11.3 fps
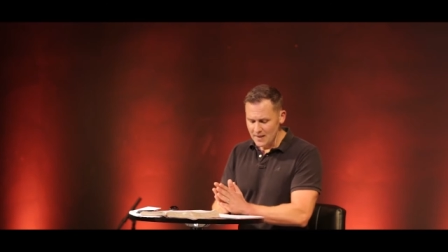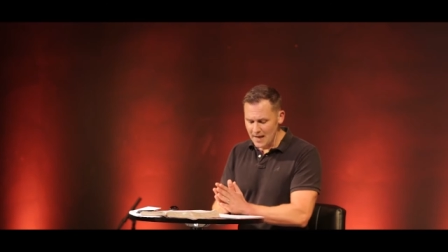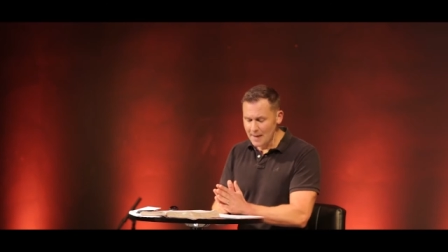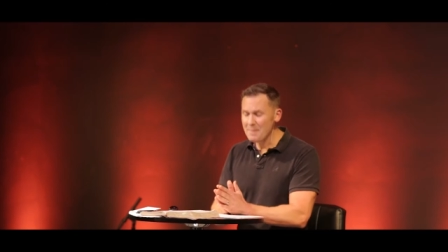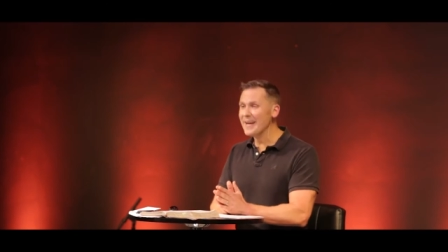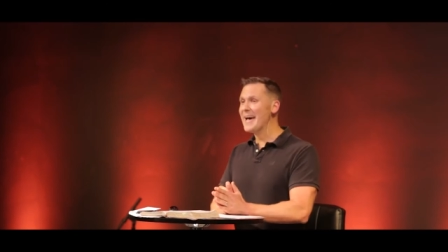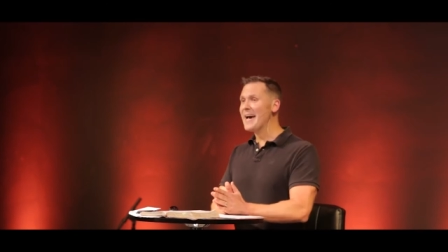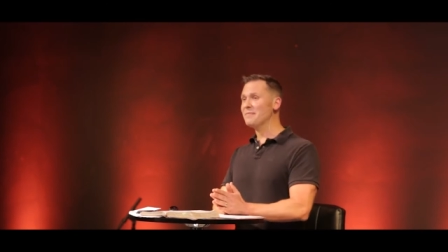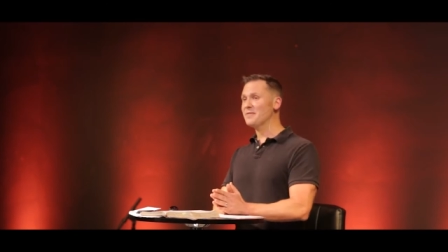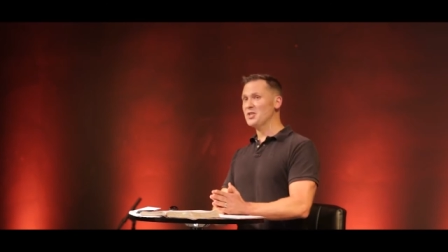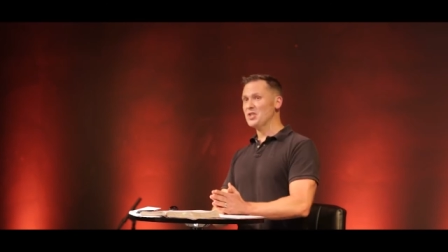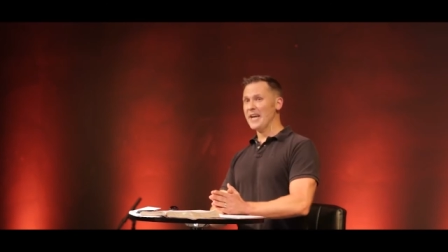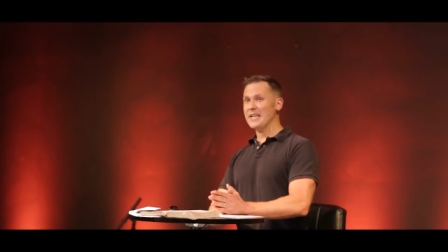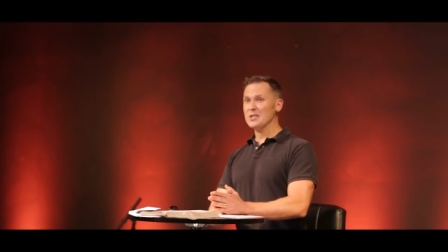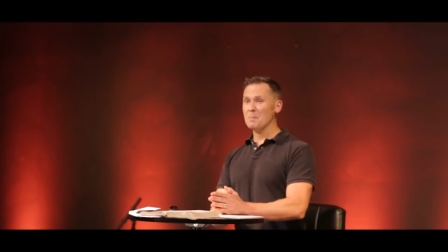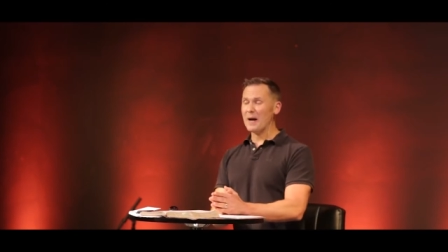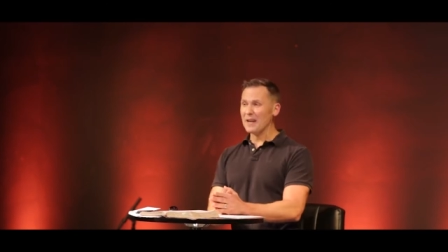I'm going to have to
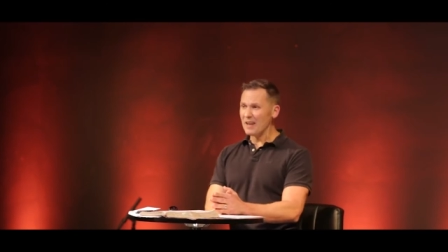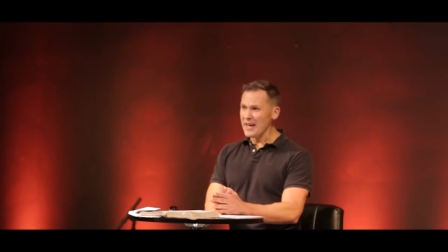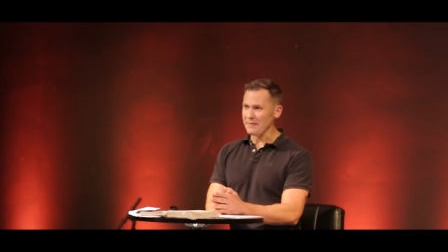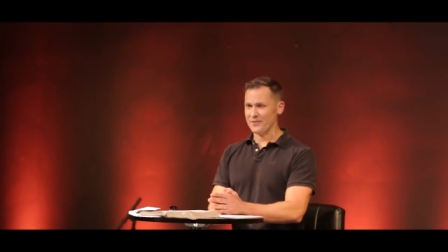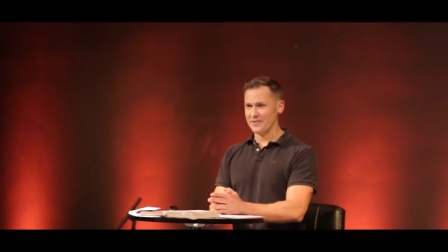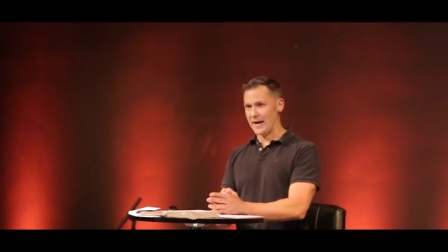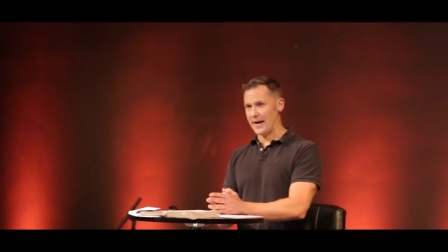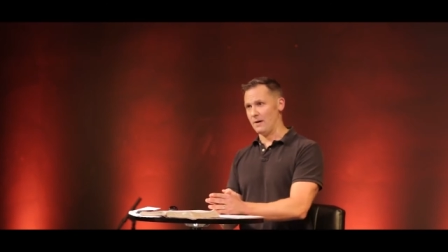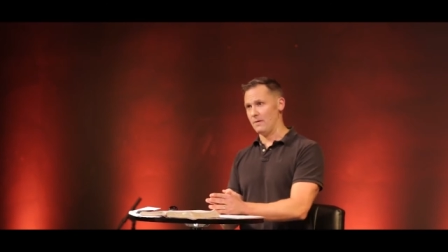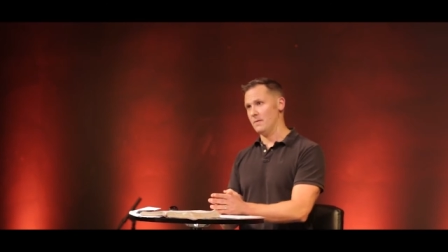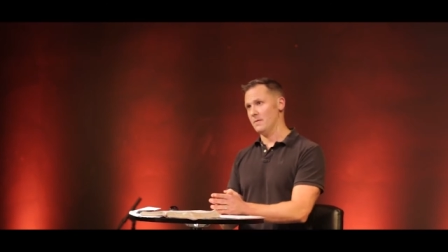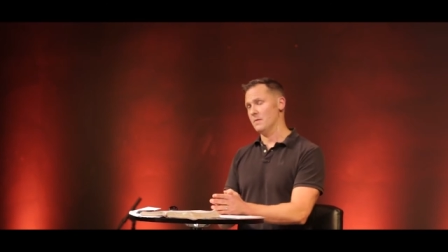change my lifestyle.